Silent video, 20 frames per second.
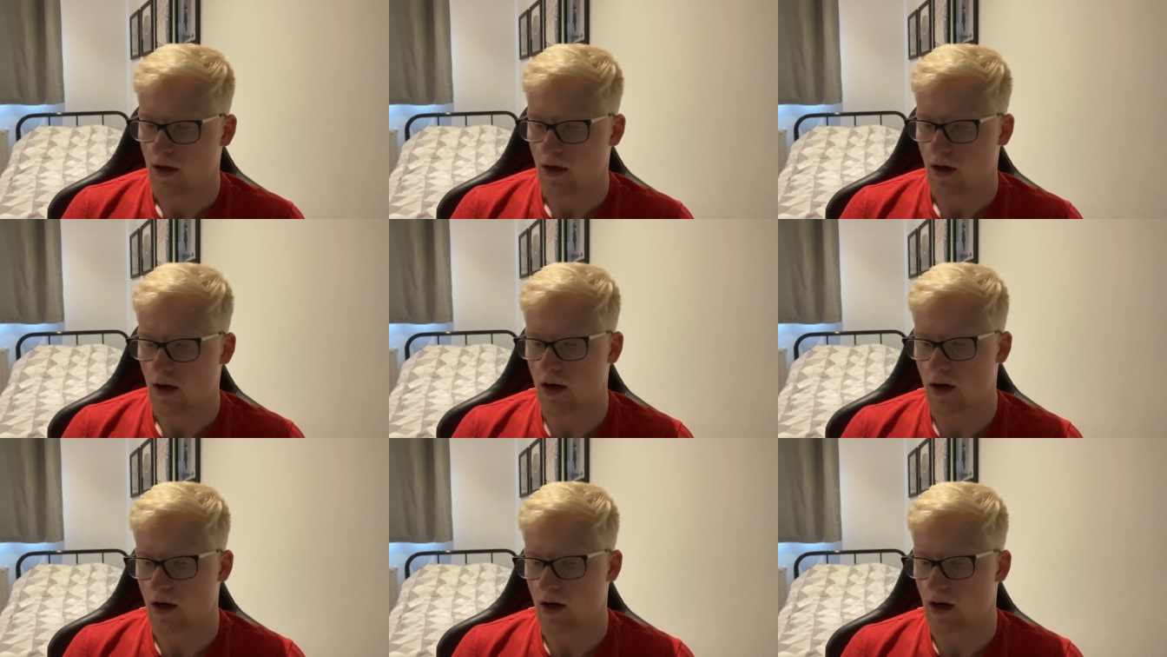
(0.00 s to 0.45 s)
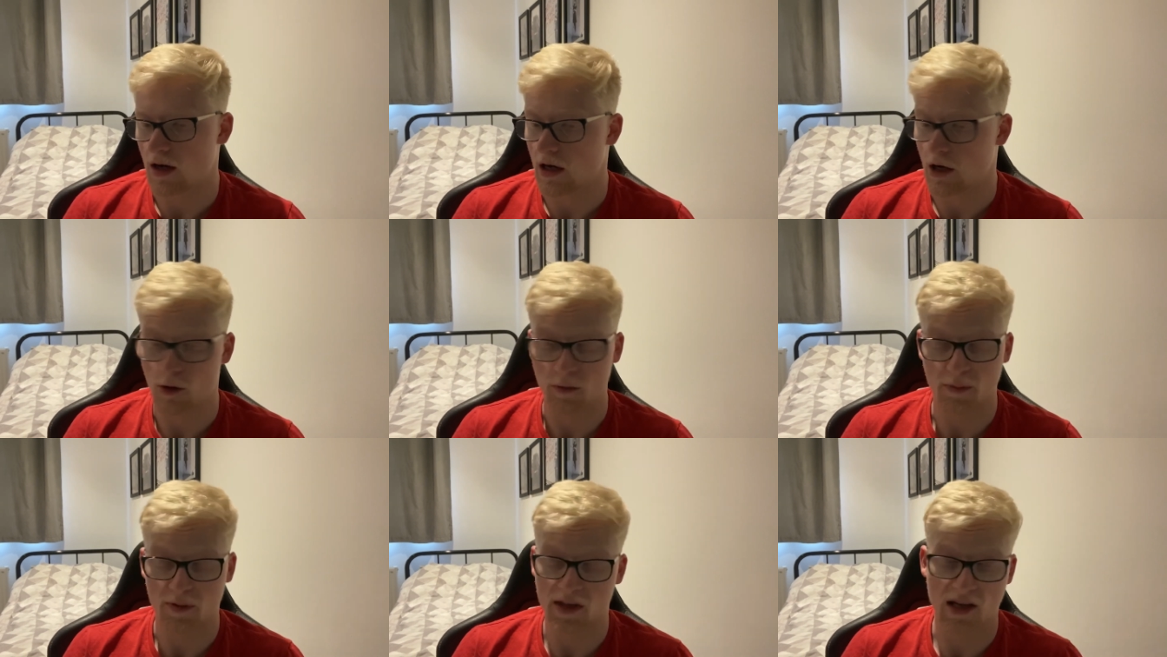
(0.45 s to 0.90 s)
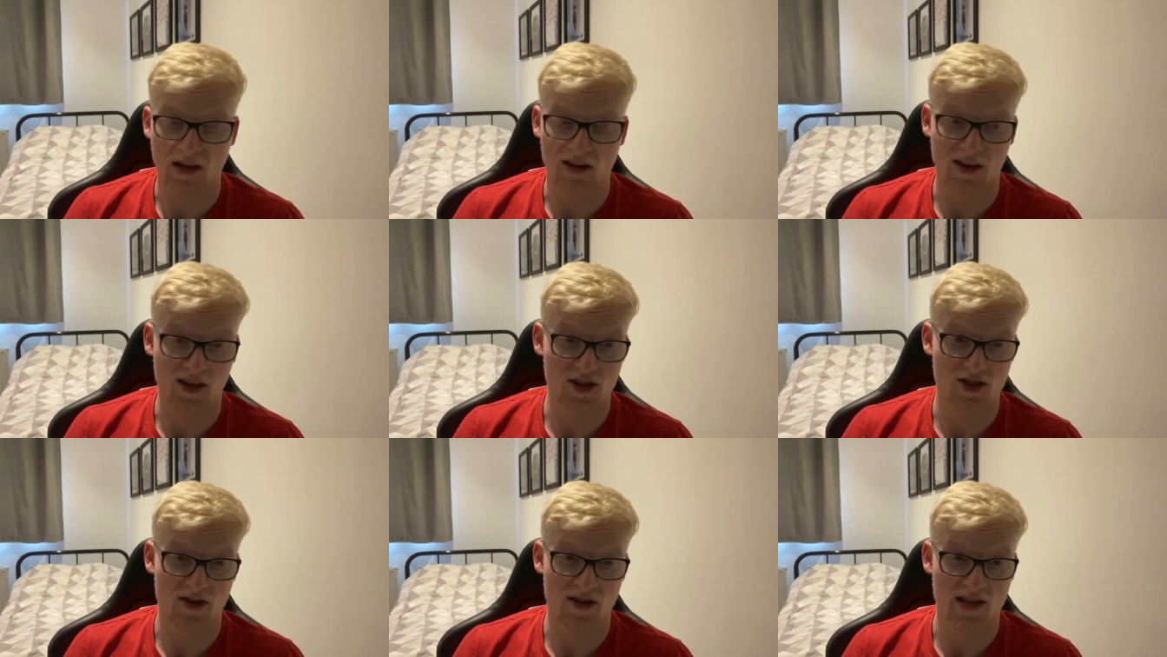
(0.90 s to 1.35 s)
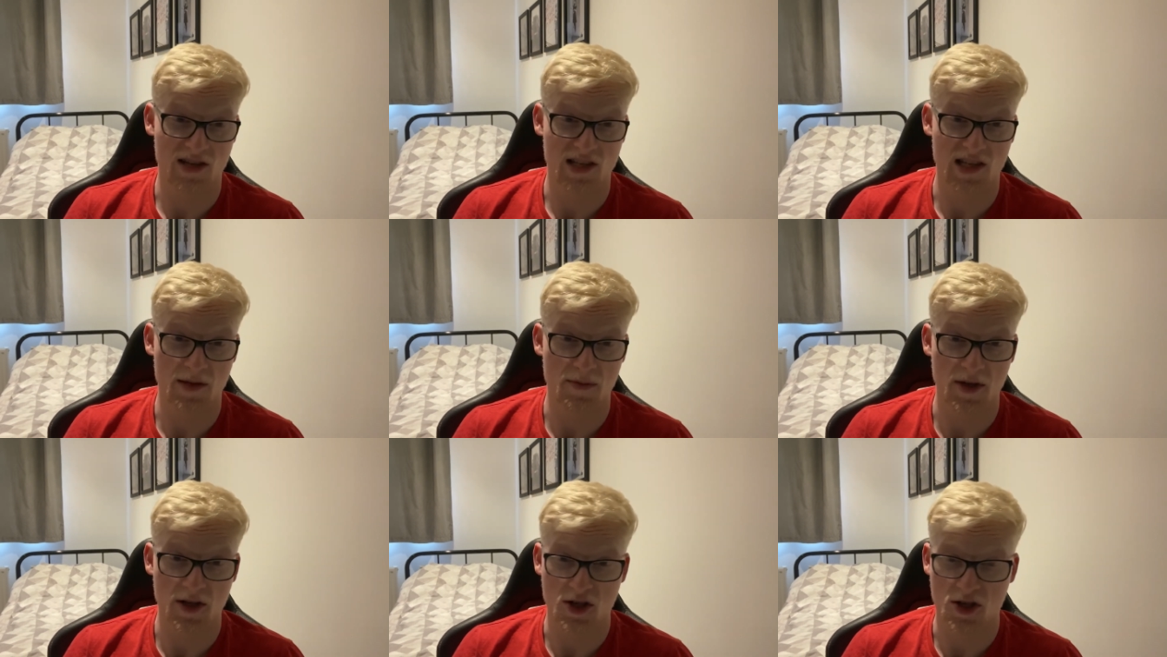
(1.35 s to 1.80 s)
Uh, I hope the airline
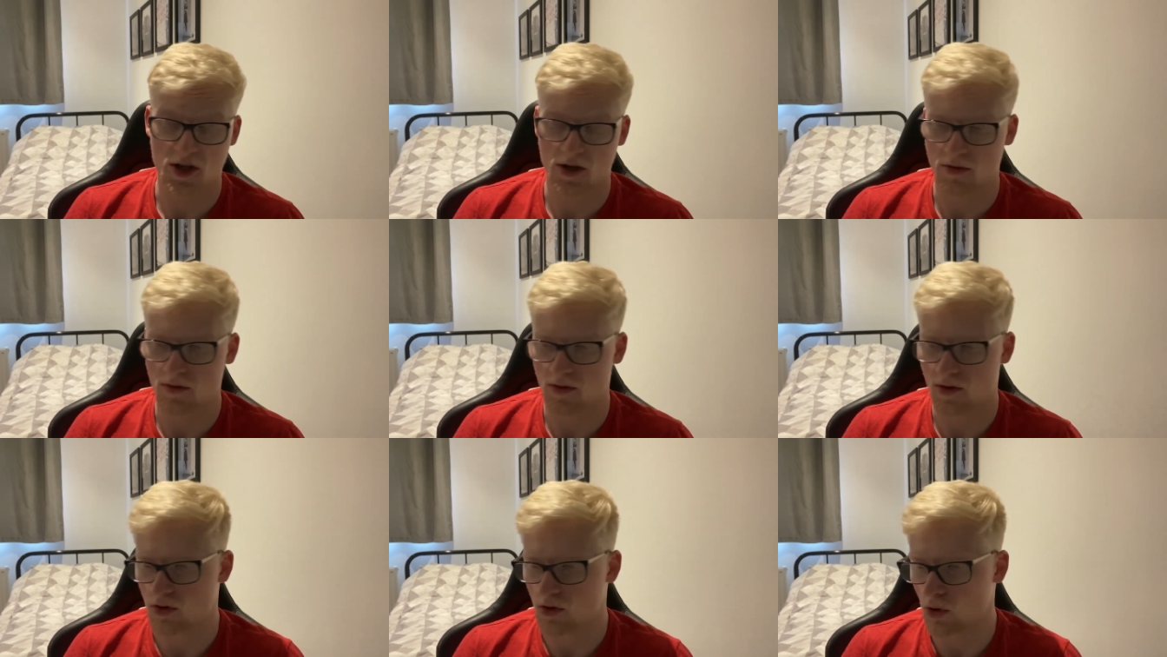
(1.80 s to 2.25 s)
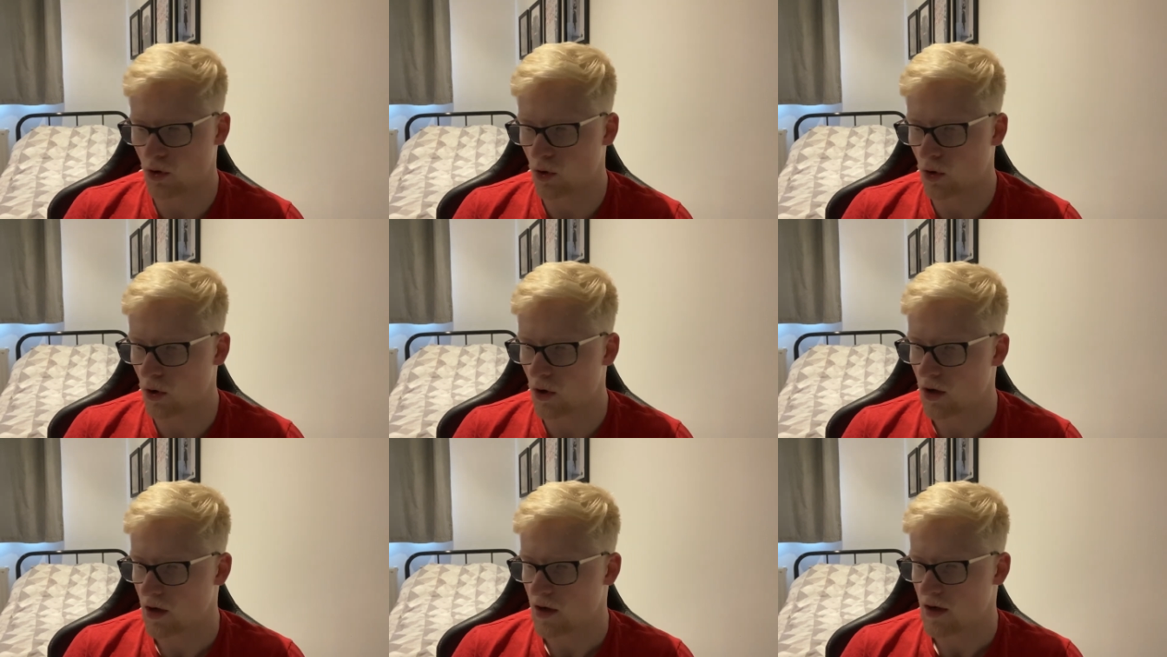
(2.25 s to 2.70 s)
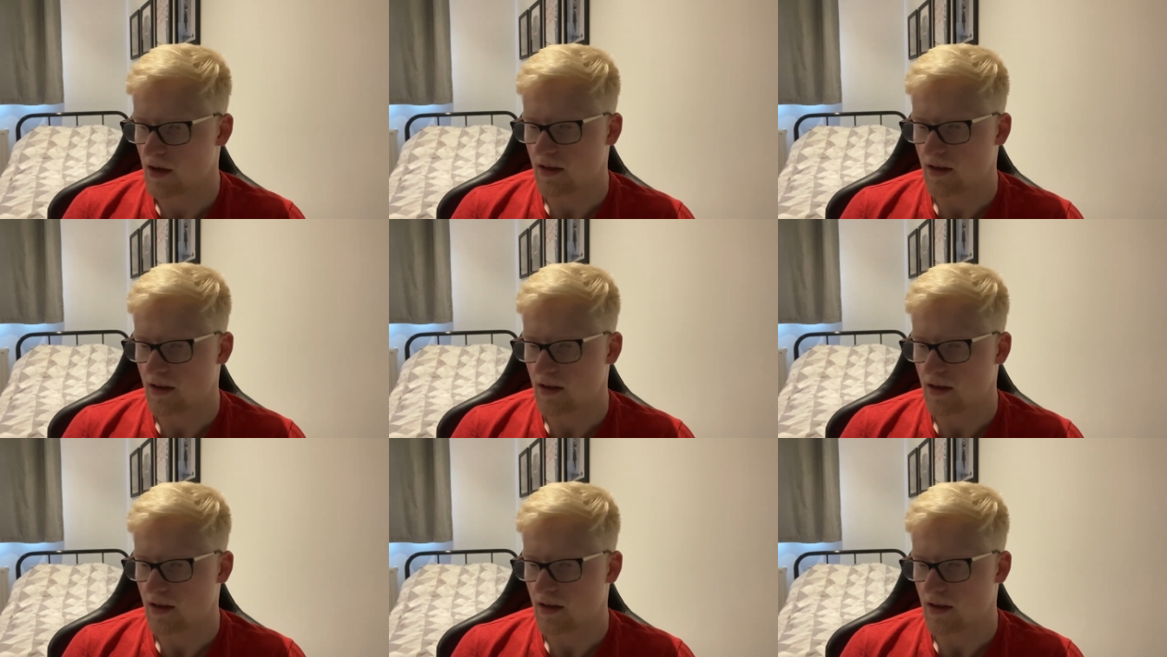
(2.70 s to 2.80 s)
Jaisimi is shown the door.